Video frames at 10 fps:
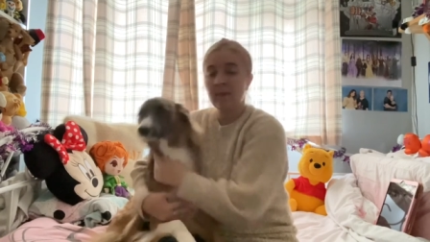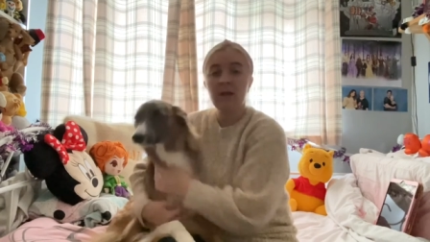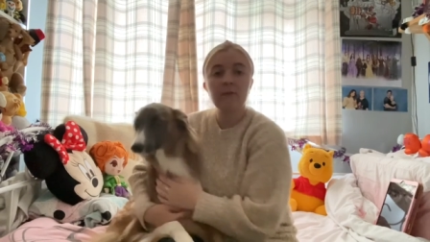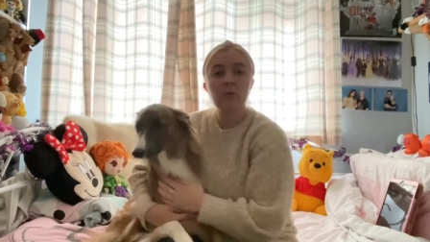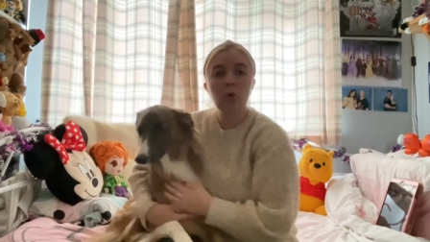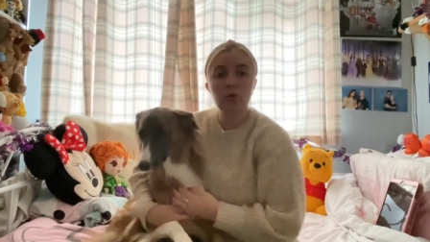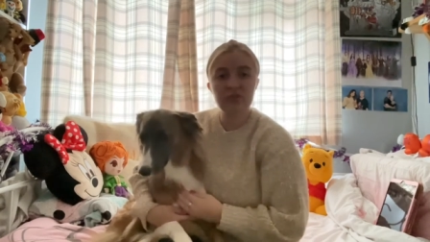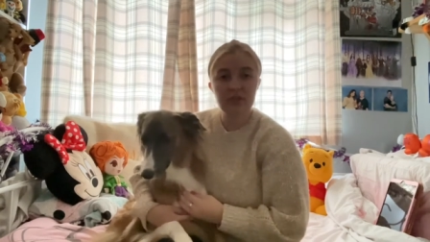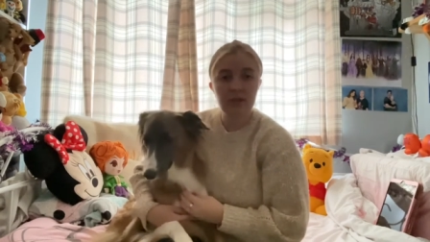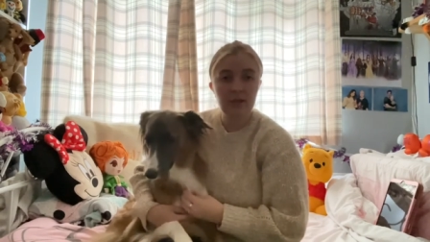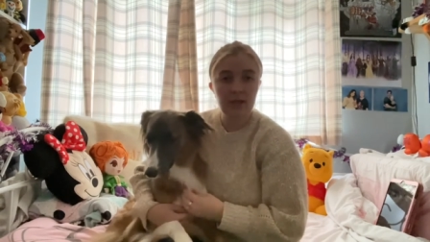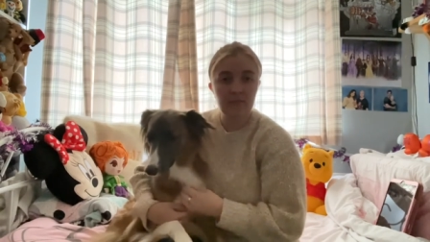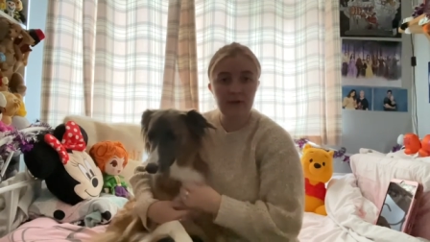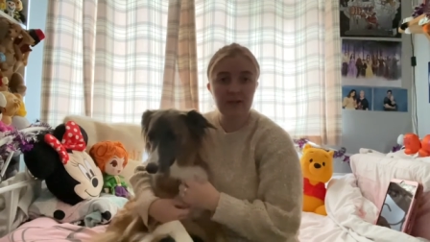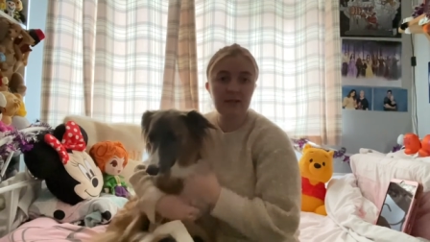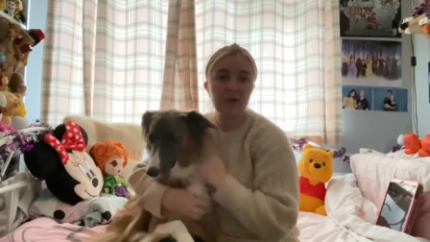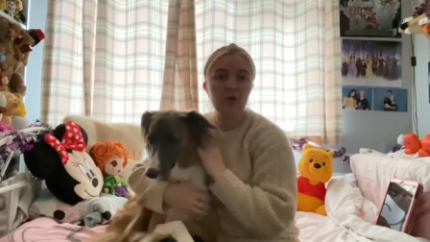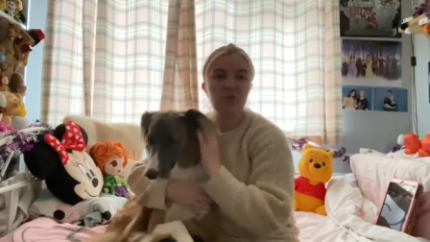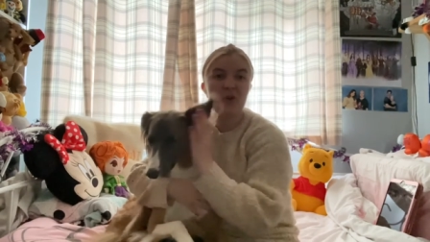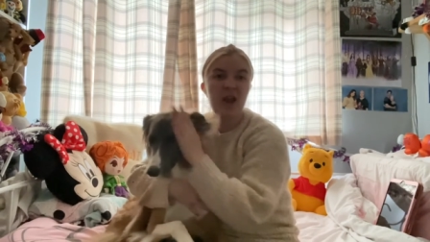And of course, if I could
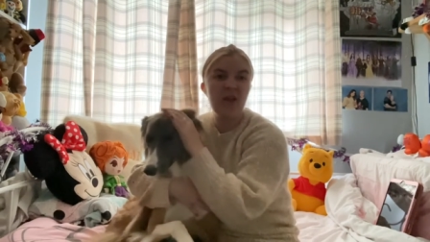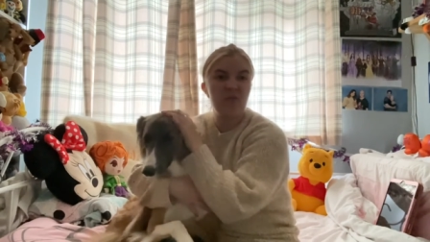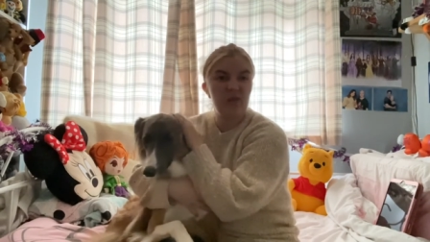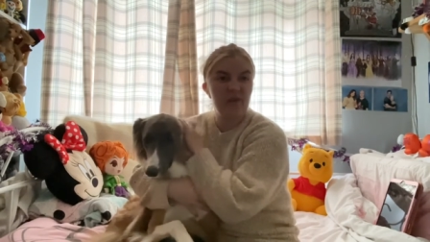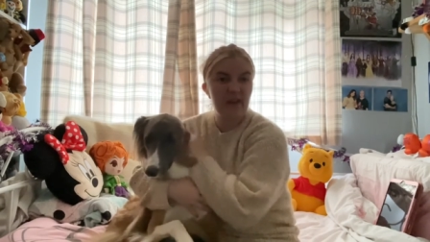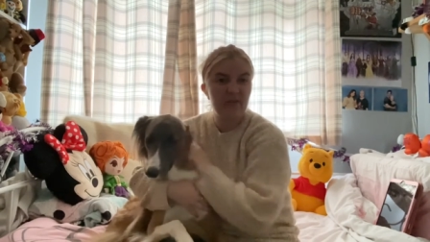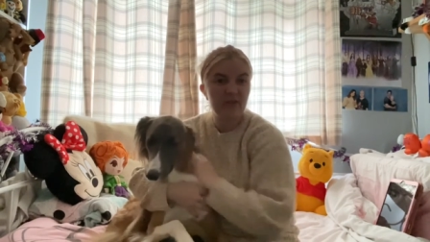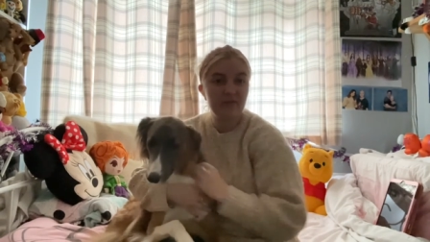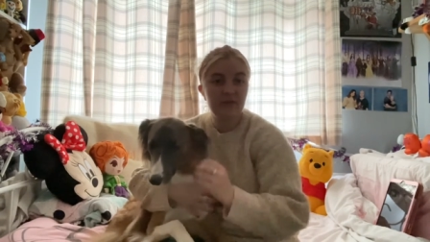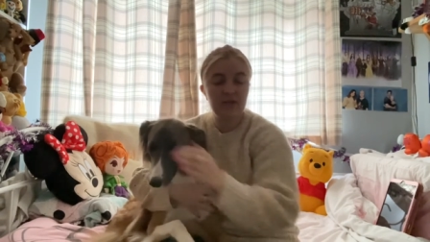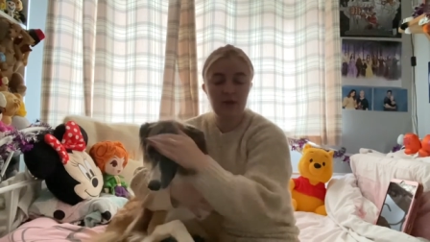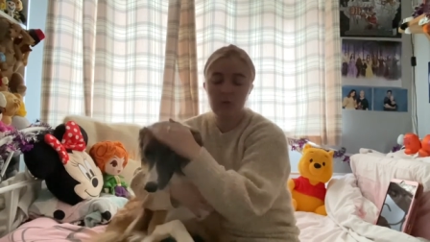include her in every fits video, I